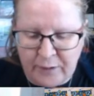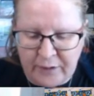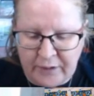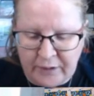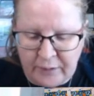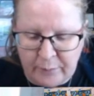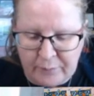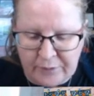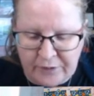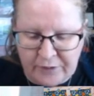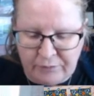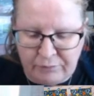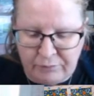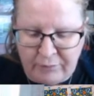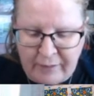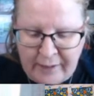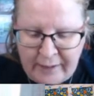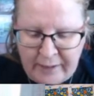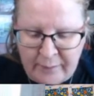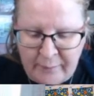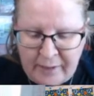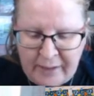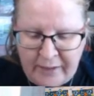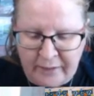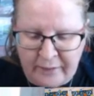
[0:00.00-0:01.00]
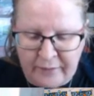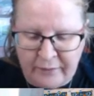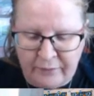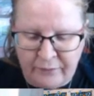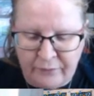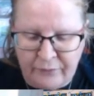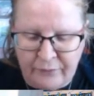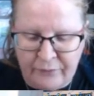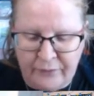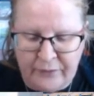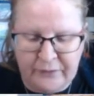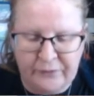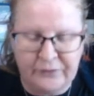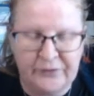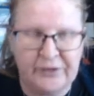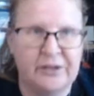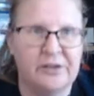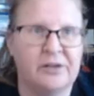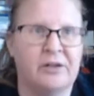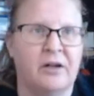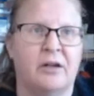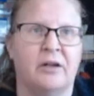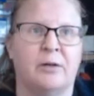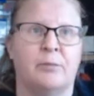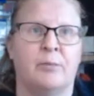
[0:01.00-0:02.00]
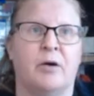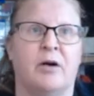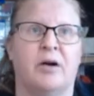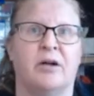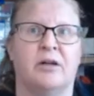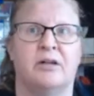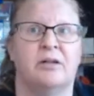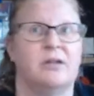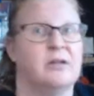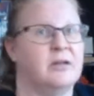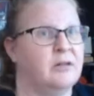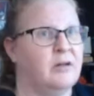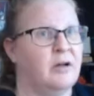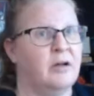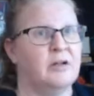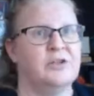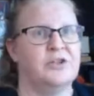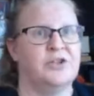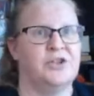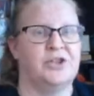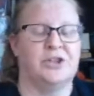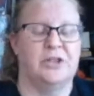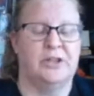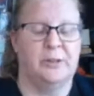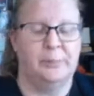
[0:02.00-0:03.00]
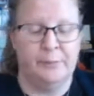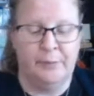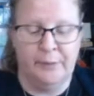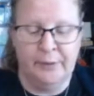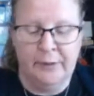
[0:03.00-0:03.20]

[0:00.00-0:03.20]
it was around about the $50 mark. They're not cheap,